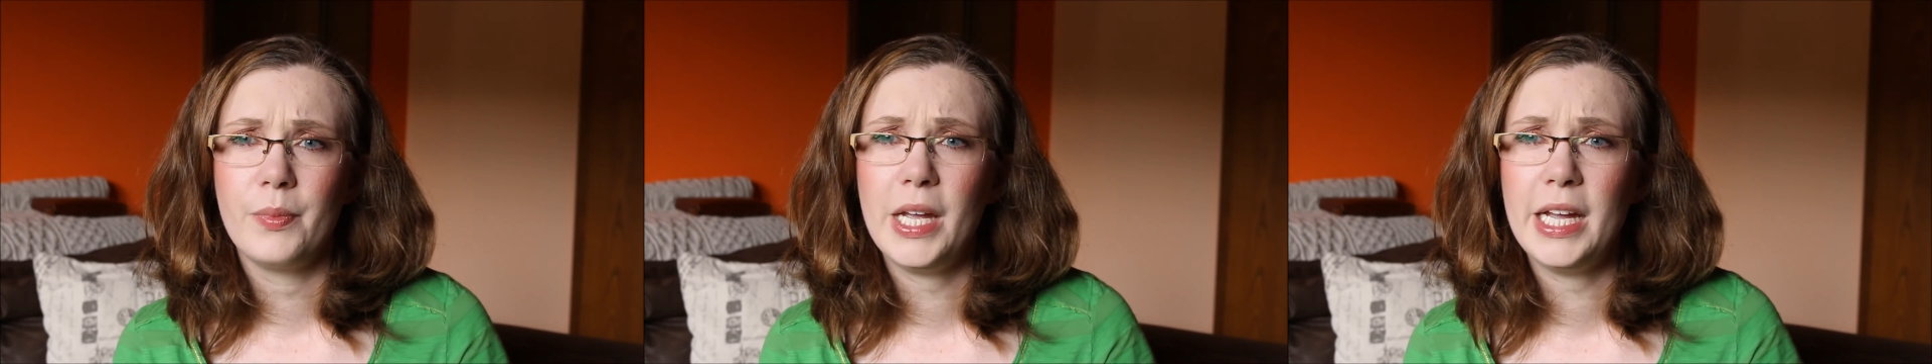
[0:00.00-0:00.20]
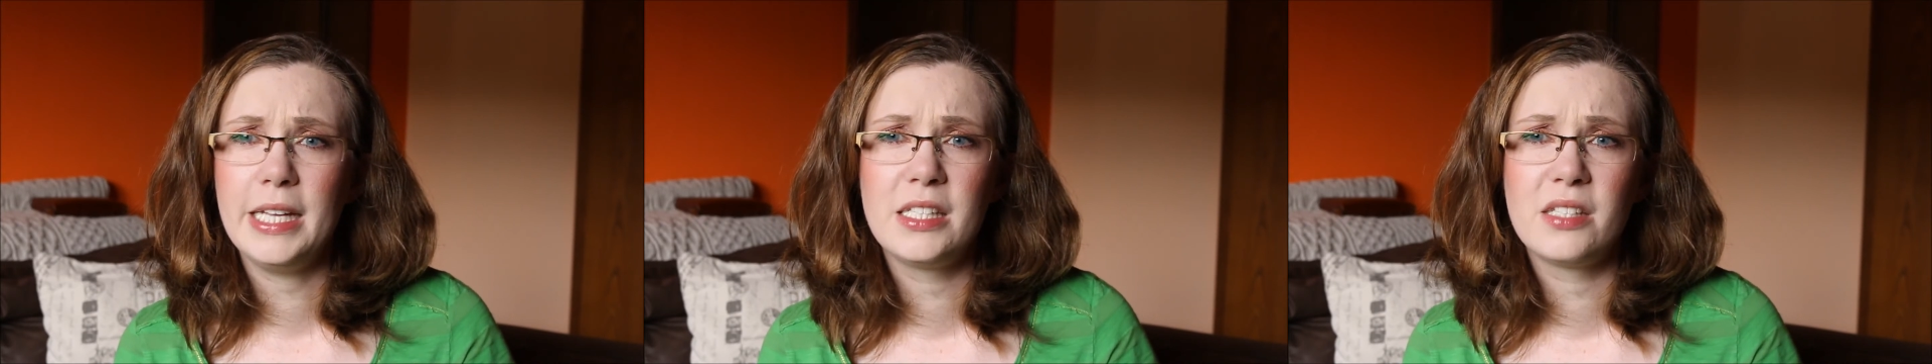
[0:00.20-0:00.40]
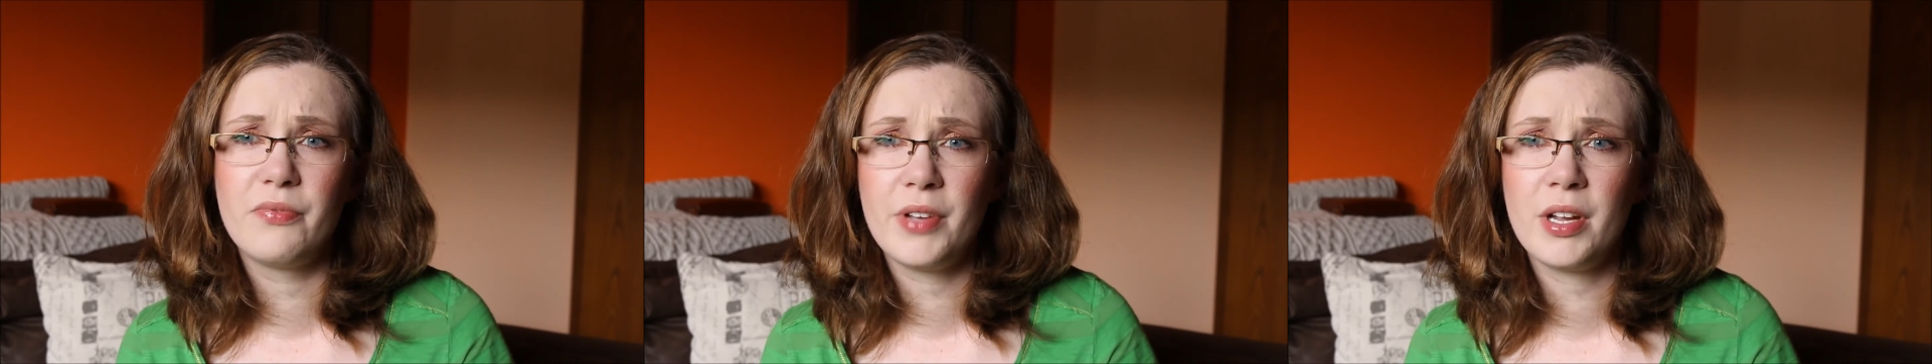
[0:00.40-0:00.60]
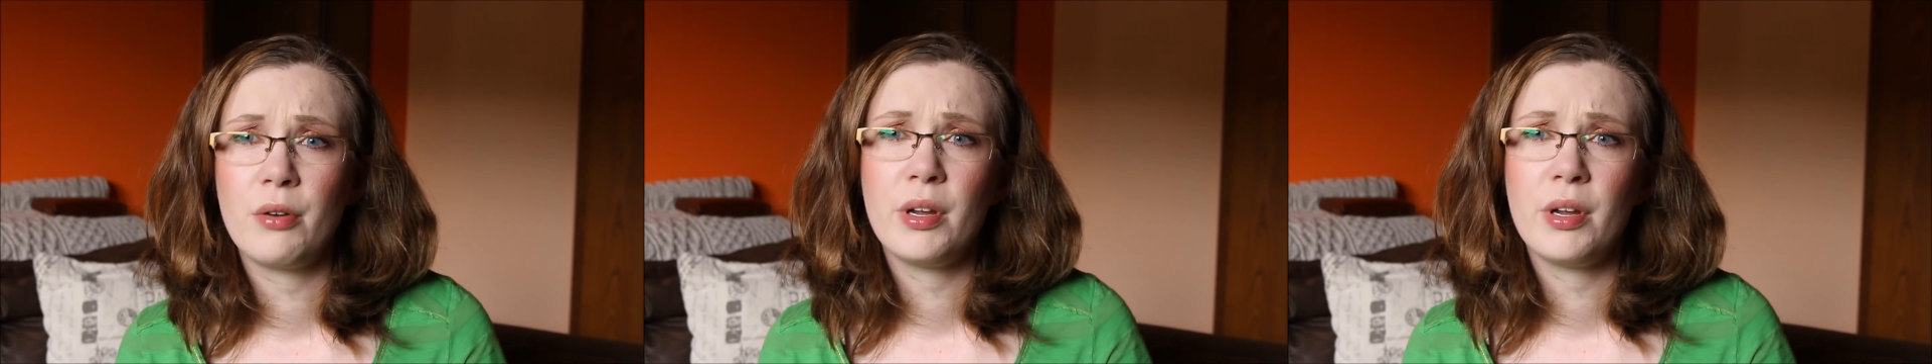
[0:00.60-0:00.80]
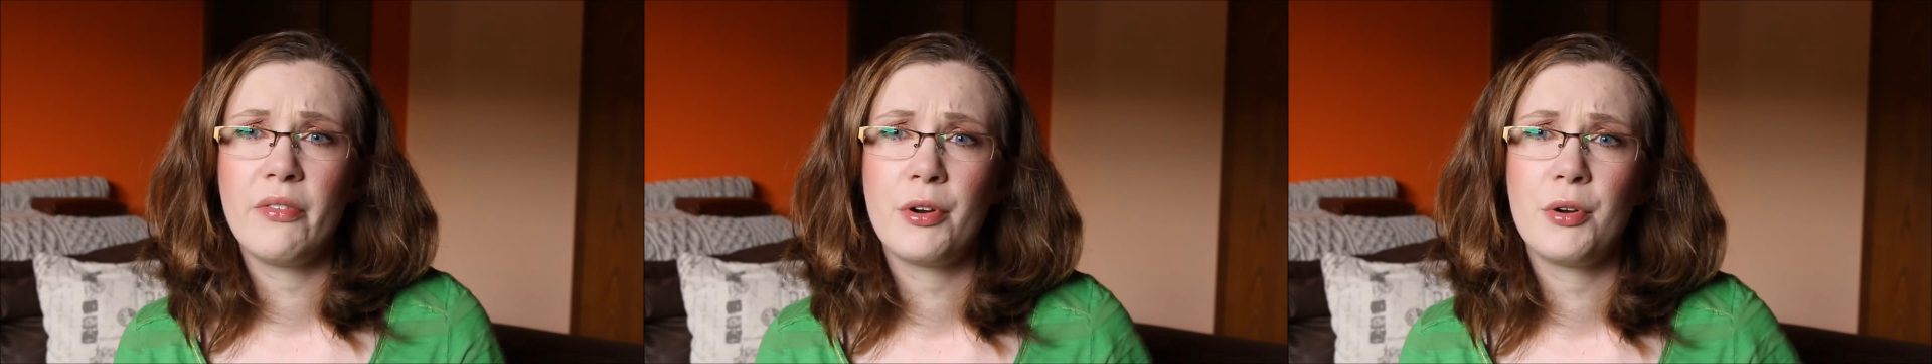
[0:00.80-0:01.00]
It's
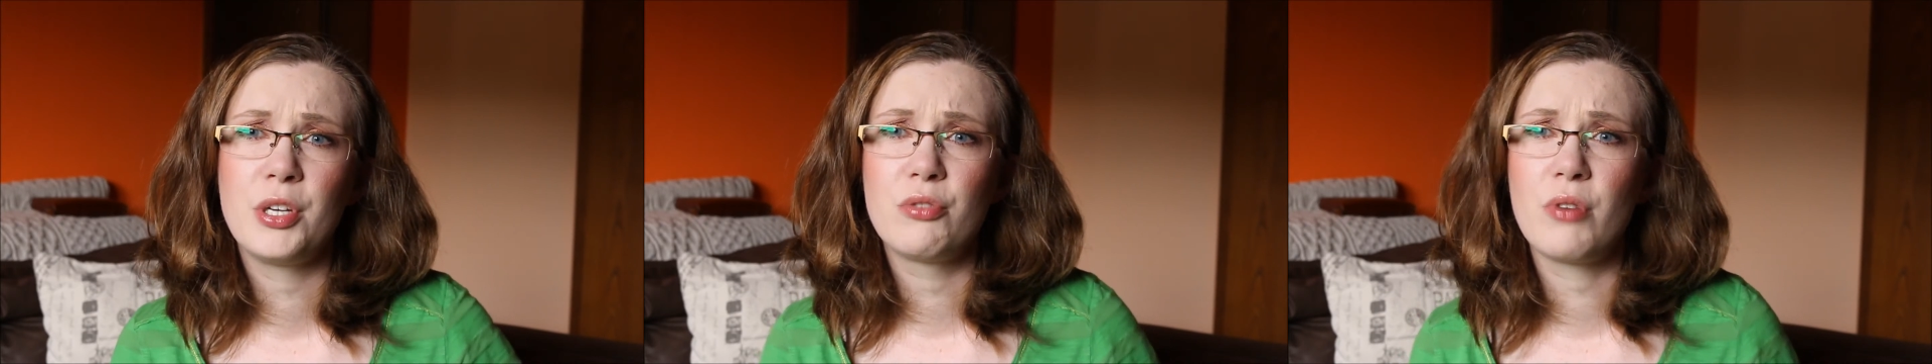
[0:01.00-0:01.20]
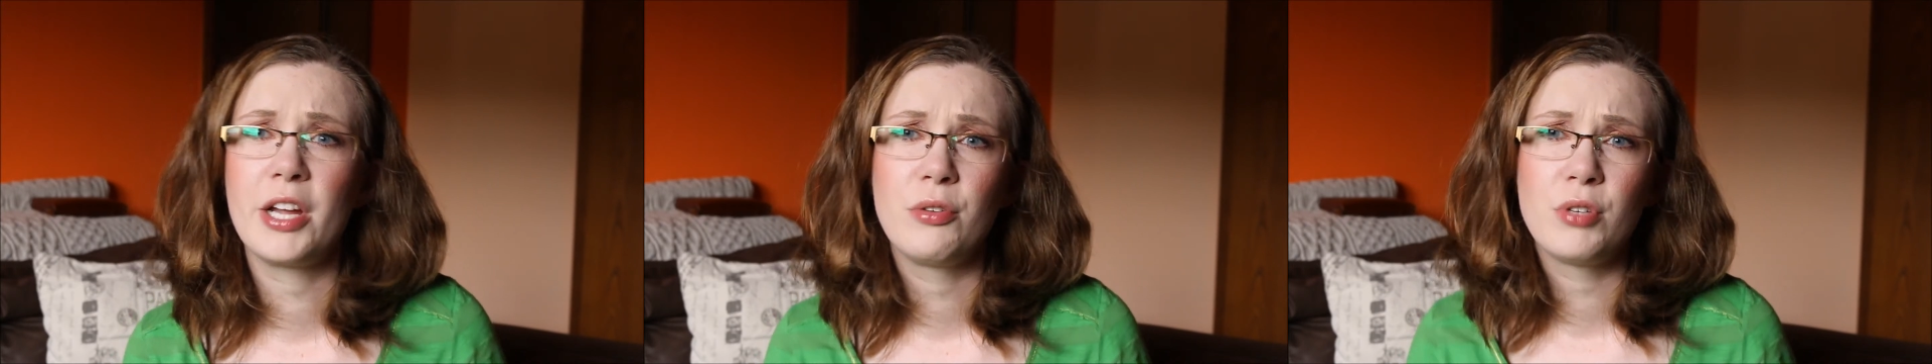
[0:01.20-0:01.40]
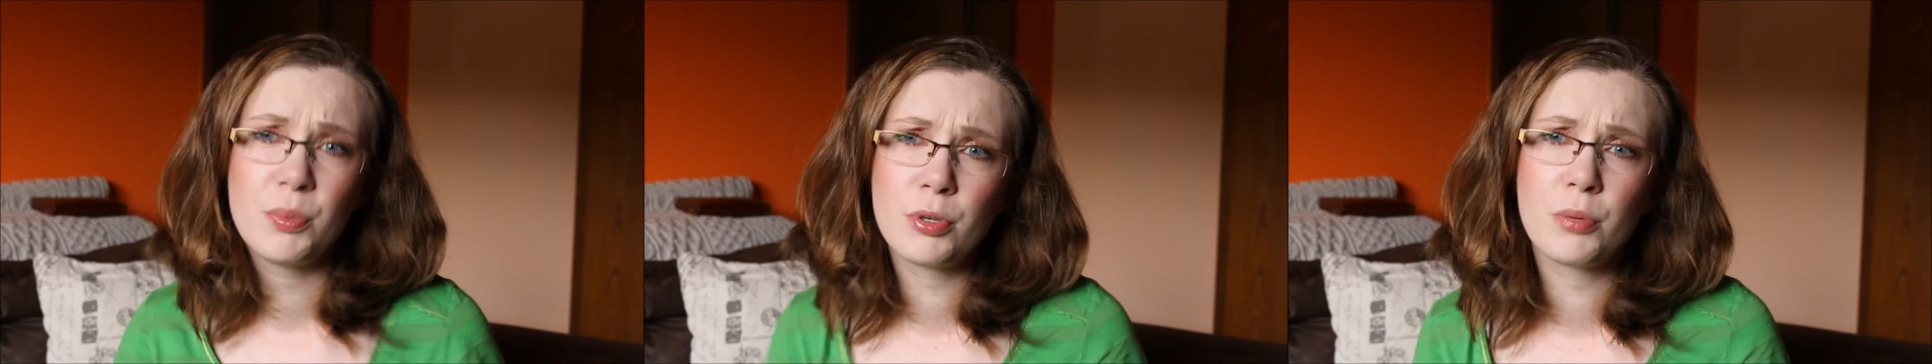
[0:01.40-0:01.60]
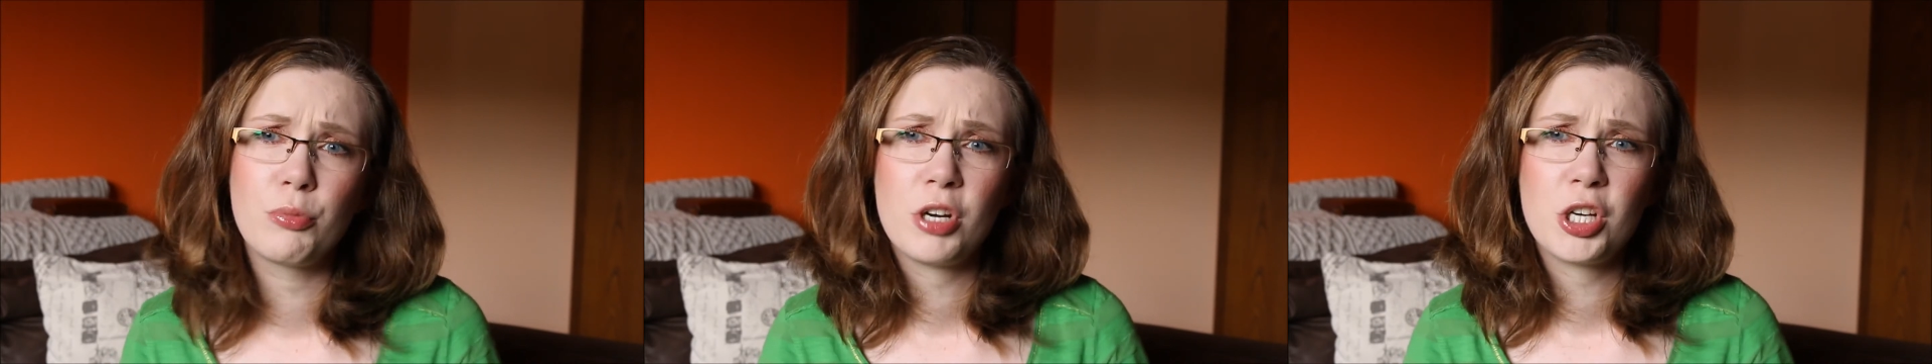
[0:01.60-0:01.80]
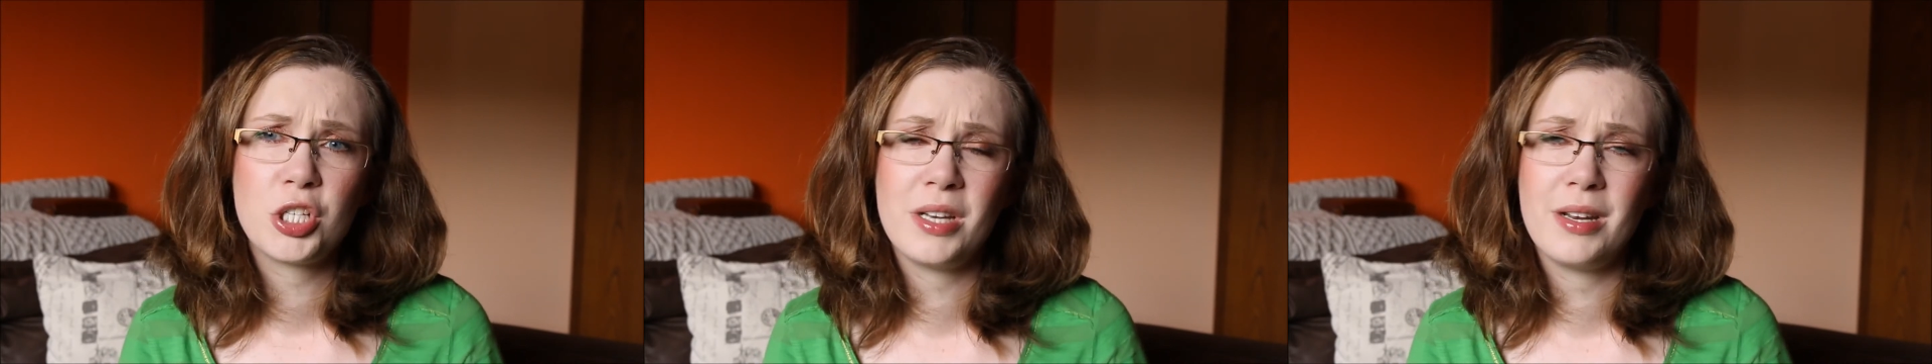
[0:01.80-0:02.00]
very dry. You dip your
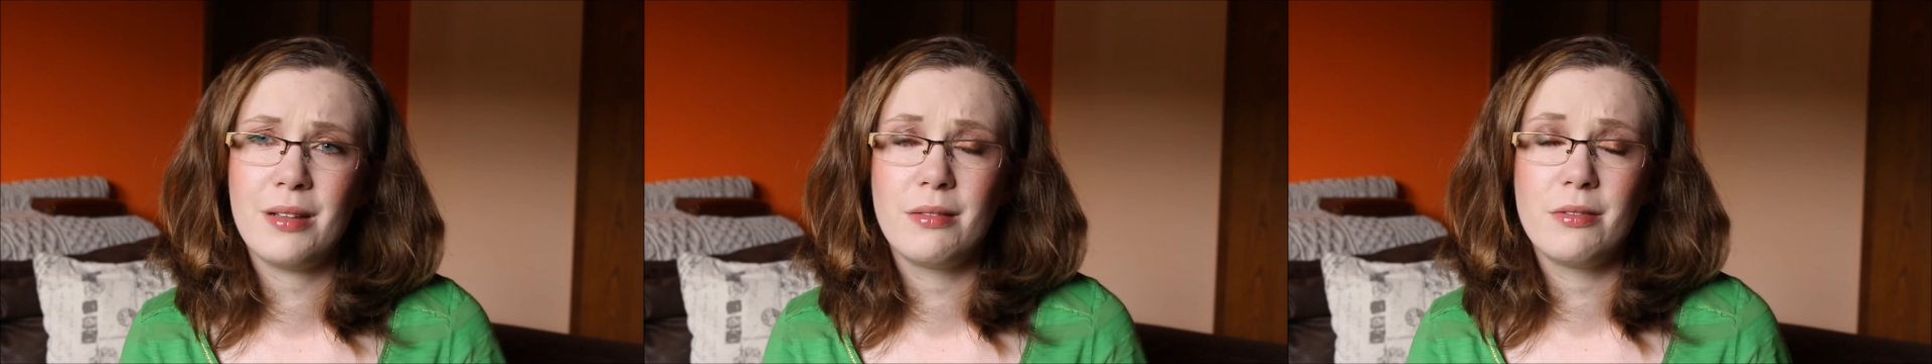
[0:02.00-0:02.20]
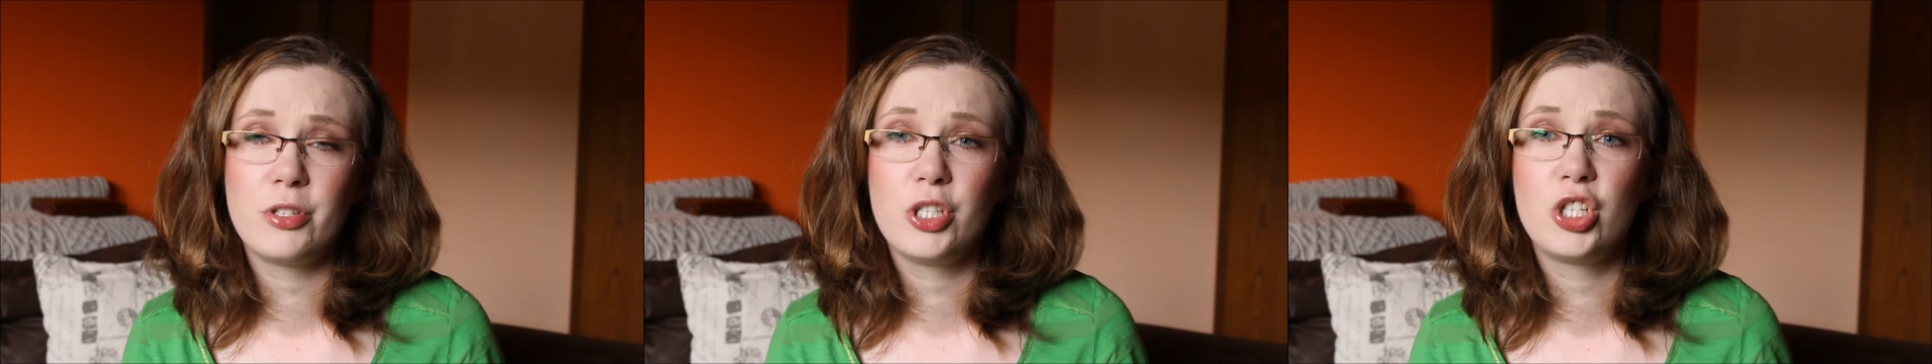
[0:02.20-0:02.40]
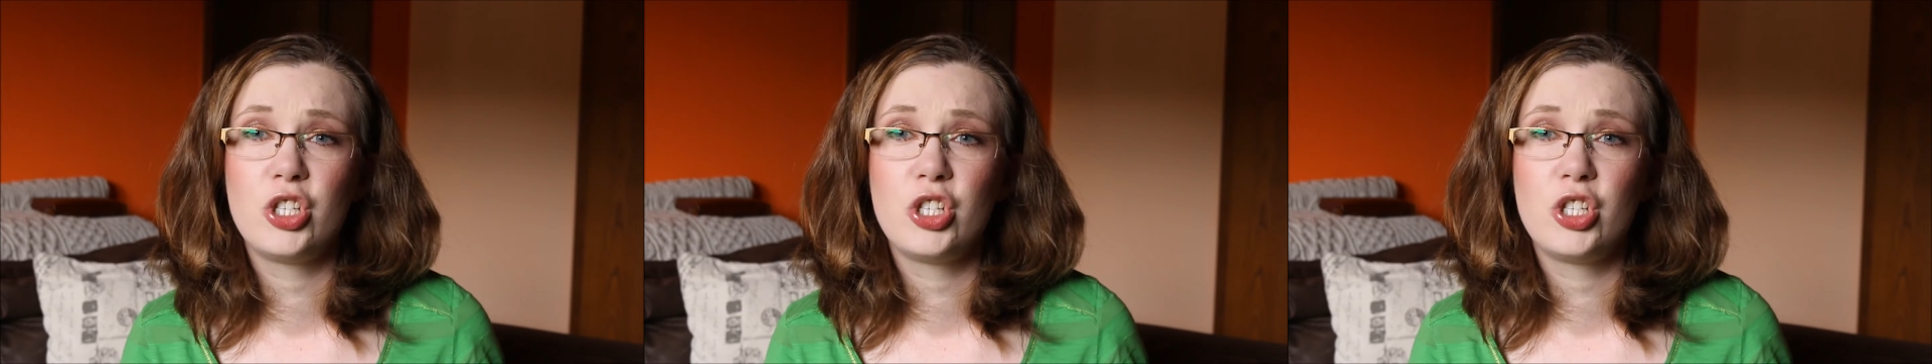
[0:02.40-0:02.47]
brush in and